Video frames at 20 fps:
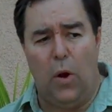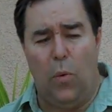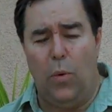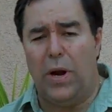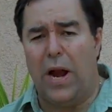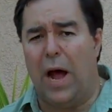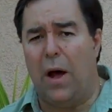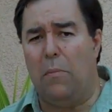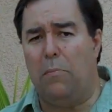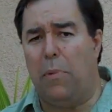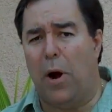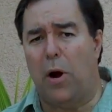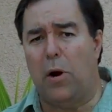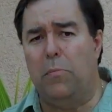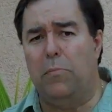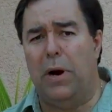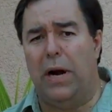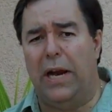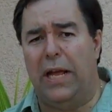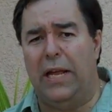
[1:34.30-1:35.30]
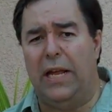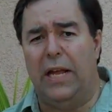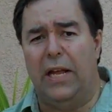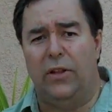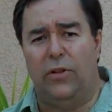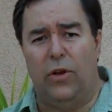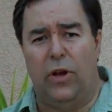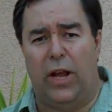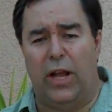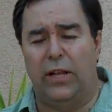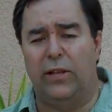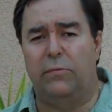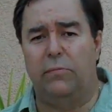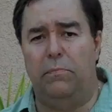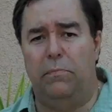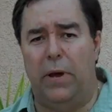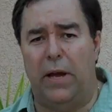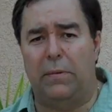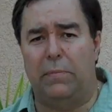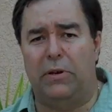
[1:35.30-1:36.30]
went out, borrowed money to get this
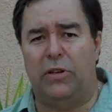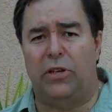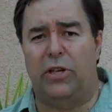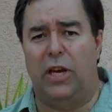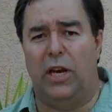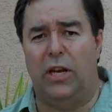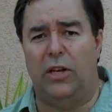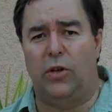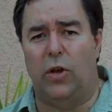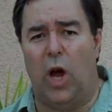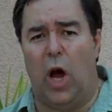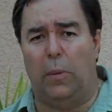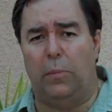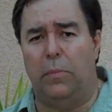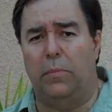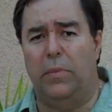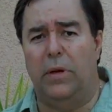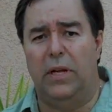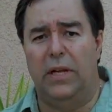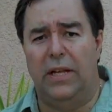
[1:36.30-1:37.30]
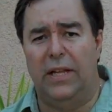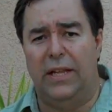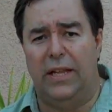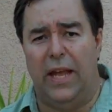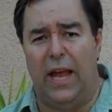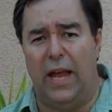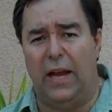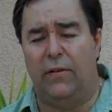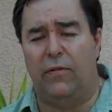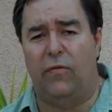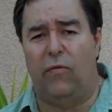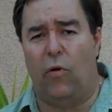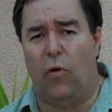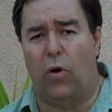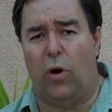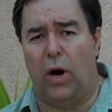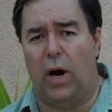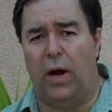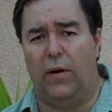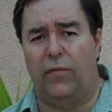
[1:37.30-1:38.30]
big machine to help him dig
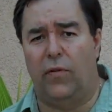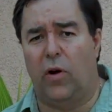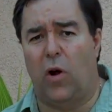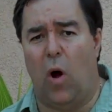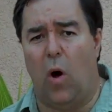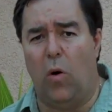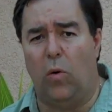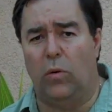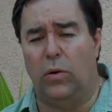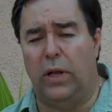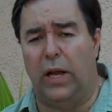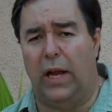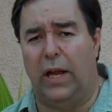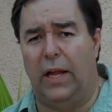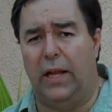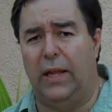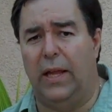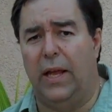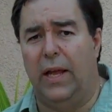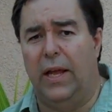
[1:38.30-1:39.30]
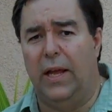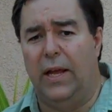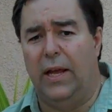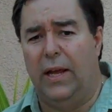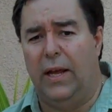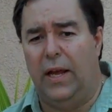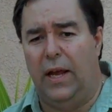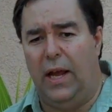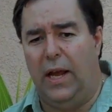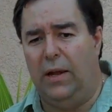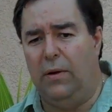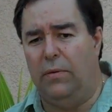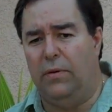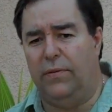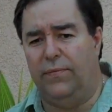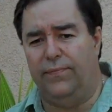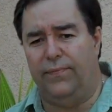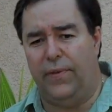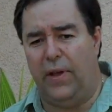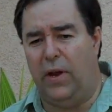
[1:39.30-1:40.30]
for gold. And he
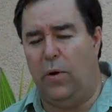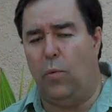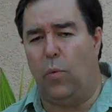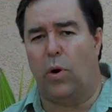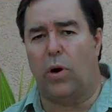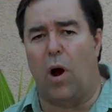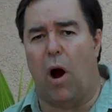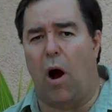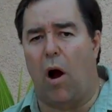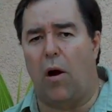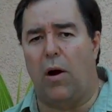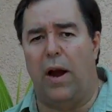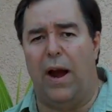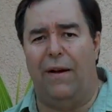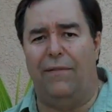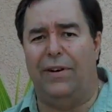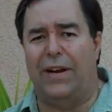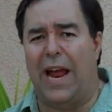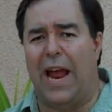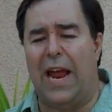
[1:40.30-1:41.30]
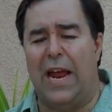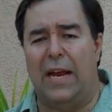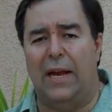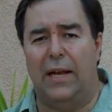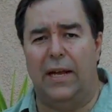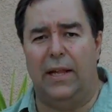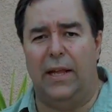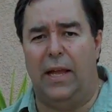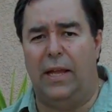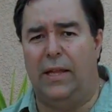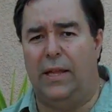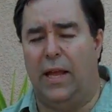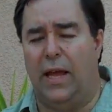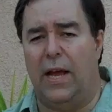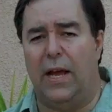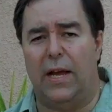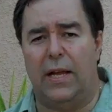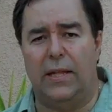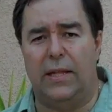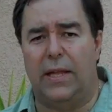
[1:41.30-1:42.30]
worked hard every day, and he
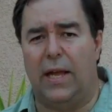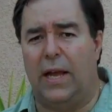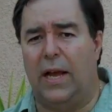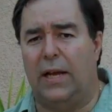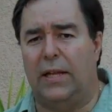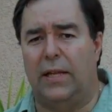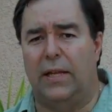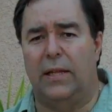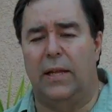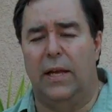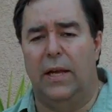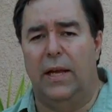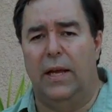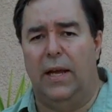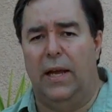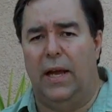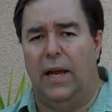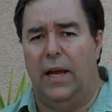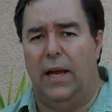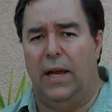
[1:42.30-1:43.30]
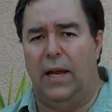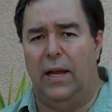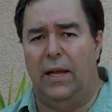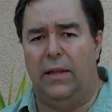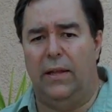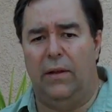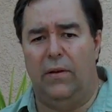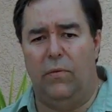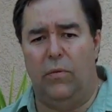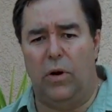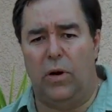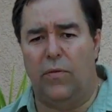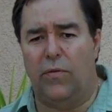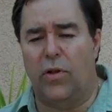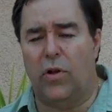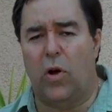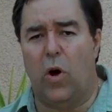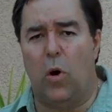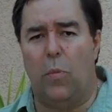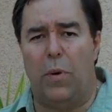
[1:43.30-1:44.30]
digged and digged, and he was looking
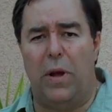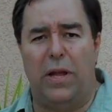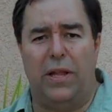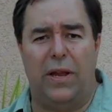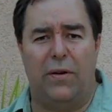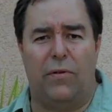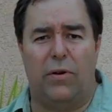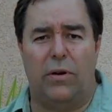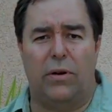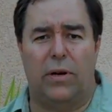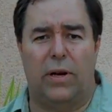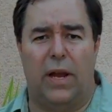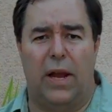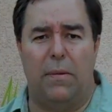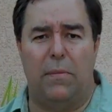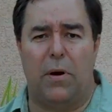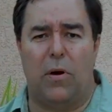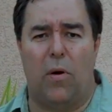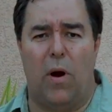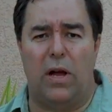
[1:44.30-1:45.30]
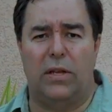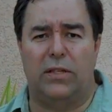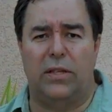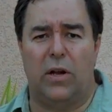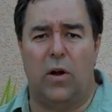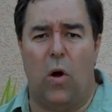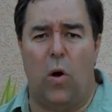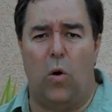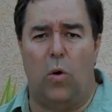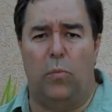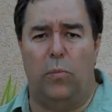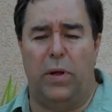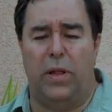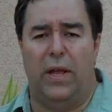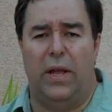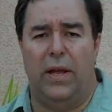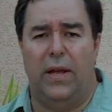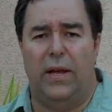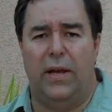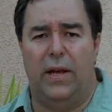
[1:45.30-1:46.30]
for the gold, but he never came across the gold.
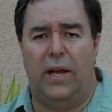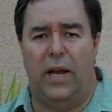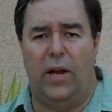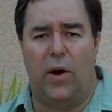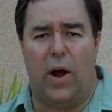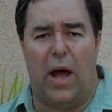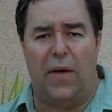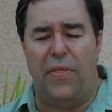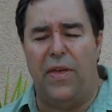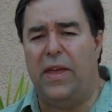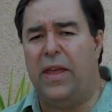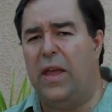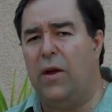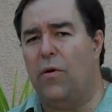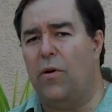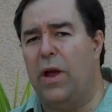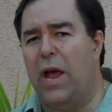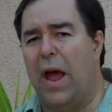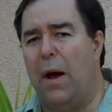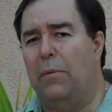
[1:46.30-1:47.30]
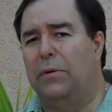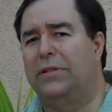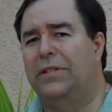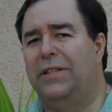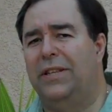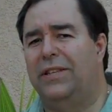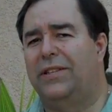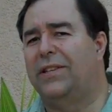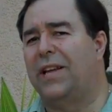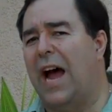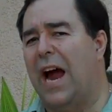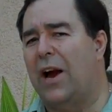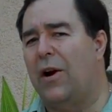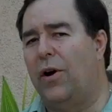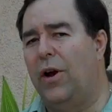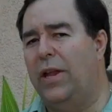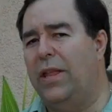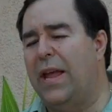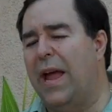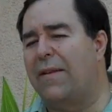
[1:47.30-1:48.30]
But you know, I think he had was a
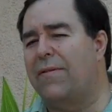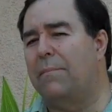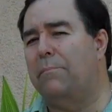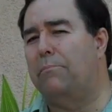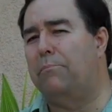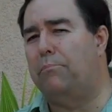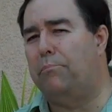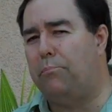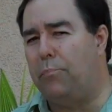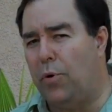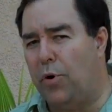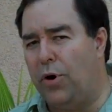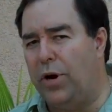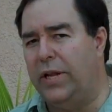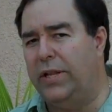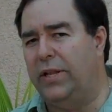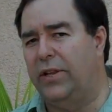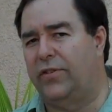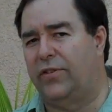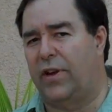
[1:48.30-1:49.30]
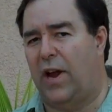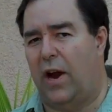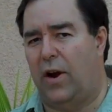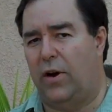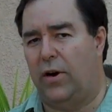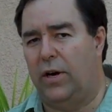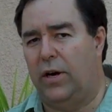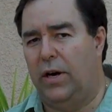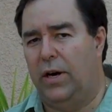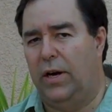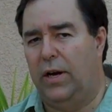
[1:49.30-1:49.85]
desire. He didn't have a burning desire,